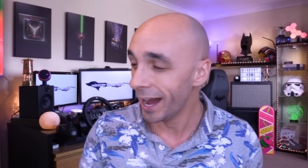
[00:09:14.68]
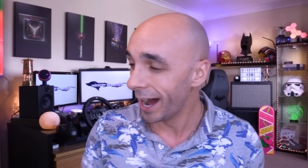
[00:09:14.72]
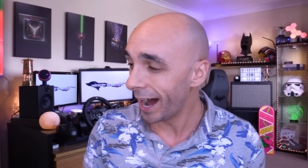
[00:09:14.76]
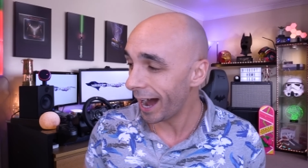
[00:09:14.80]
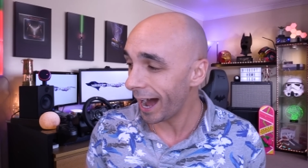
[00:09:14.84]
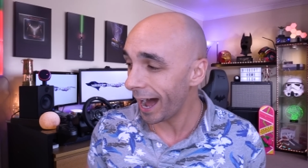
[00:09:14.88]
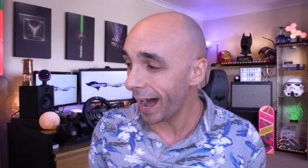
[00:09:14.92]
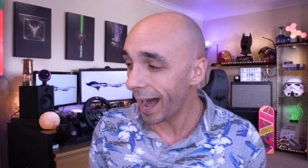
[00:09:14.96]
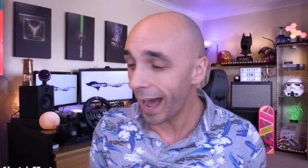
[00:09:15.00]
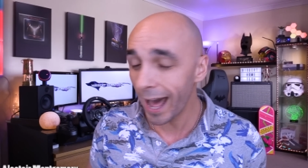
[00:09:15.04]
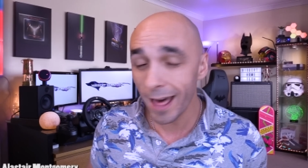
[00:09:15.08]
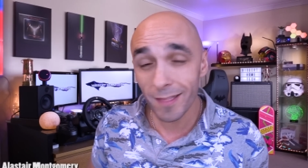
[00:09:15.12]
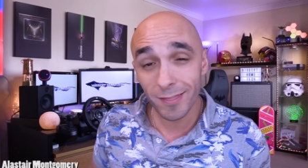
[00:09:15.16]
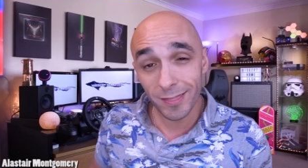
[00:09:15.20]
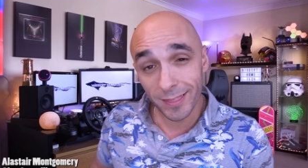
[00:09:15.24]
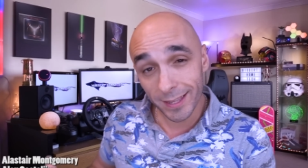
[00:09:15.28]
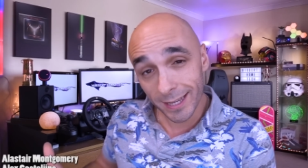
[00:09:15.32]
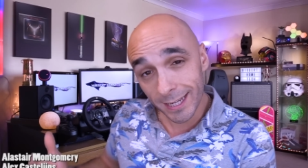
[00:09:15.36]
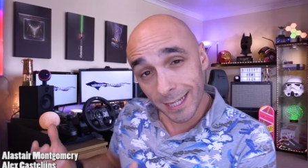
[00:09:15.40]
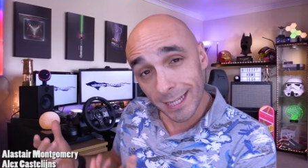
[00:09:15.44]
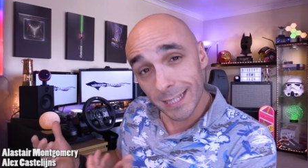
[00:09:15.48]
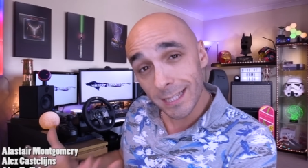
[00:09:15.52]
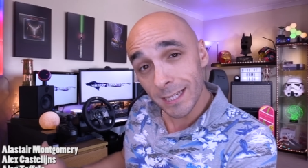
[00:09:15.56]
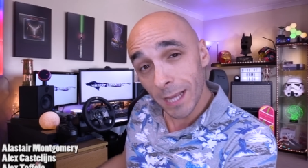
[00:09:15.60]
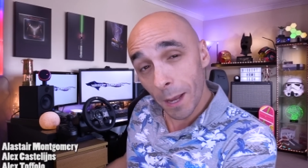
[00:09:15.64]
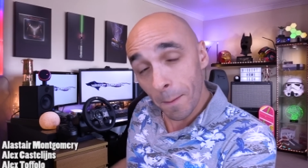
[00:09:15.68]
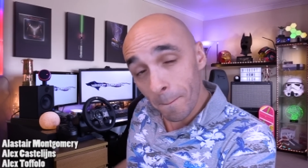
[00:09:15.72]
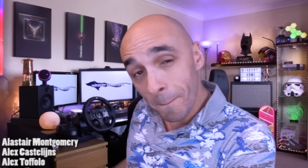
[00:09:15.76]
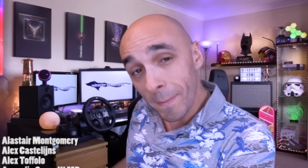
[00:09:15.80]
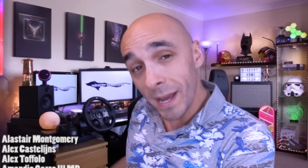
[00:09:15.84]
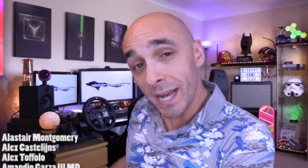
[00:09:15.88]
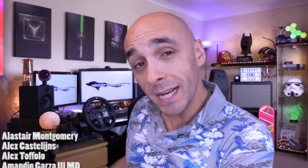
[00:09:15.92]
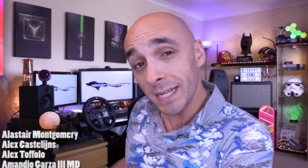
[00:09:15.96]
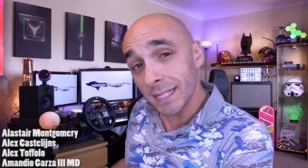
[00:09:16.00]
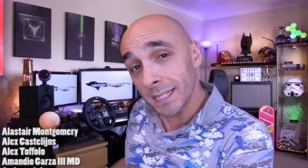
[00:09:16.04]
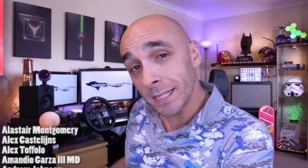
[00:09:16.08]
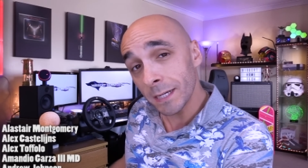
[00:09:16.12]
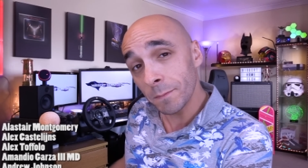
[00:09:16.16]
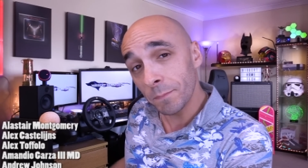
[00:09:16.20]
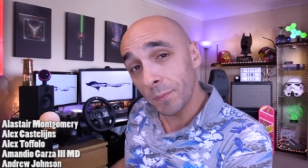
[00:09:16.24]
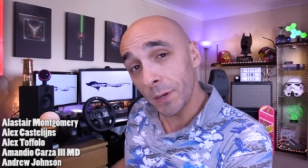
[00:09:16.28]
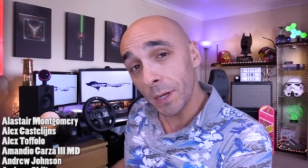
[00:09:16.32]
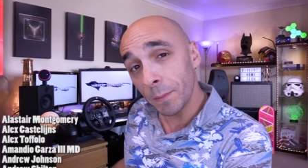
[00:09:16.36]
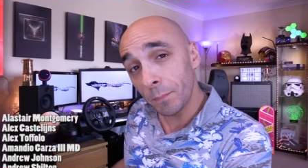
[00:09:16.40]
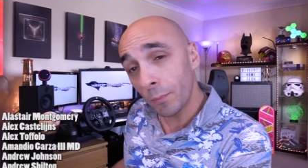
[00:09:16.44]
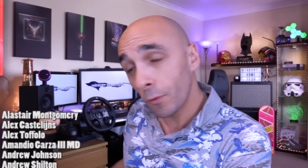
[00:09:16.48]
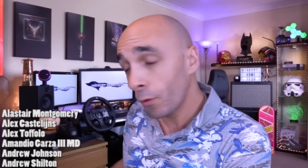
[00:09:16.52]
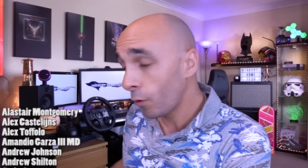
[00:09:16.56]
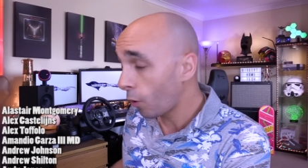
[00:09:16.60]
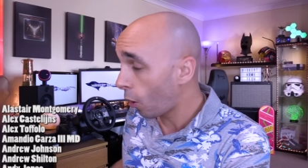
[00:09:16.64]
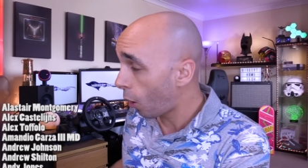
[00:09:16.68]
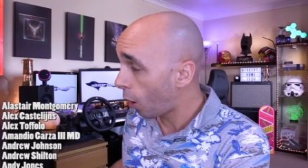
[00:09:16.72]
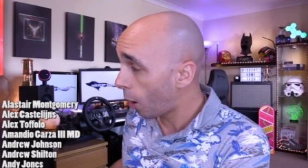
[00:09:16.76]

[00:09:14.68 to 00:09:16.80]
Uh, these amazing people